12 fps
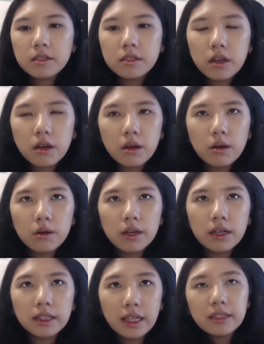So
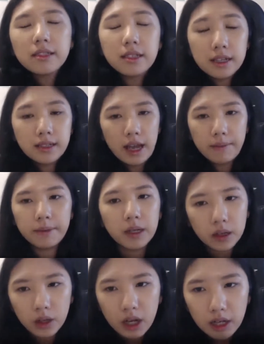this does happen
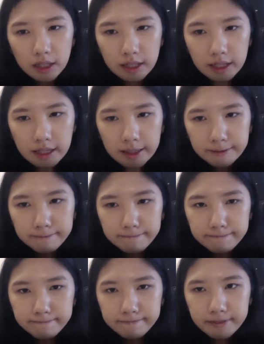a lot.
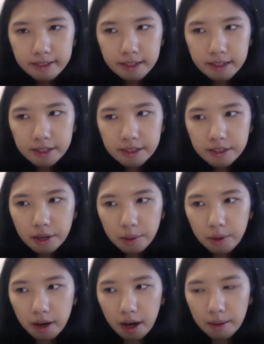So
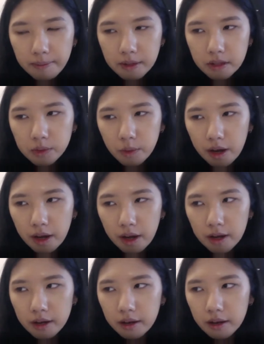what happens
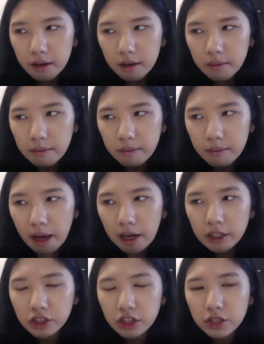when
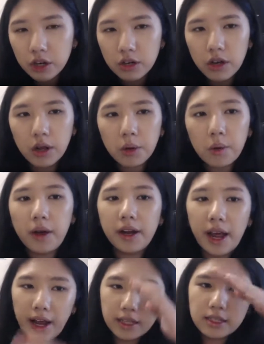managers are not
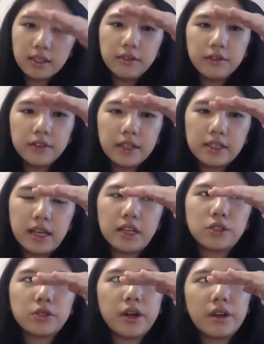quite active is I
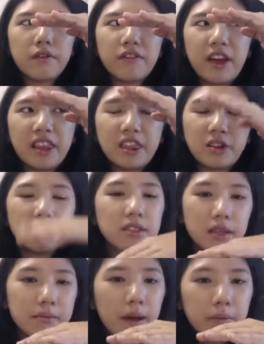try to find their
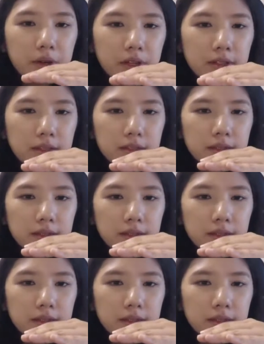team members.